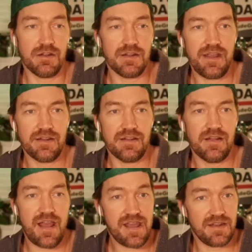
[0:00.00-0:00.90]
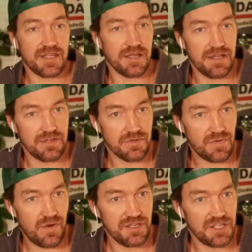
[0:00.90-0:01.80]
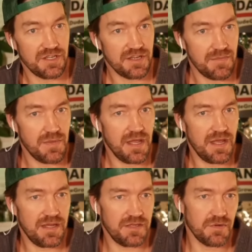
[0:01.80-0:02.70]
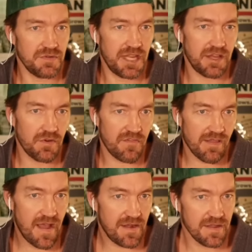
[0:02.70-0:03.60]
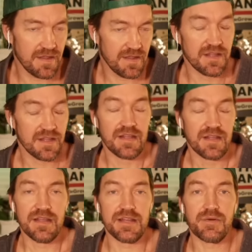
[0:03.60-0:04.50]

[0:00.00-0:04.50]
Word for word: Canada and it's legal in Washington, but don't take it over that line. Anyway,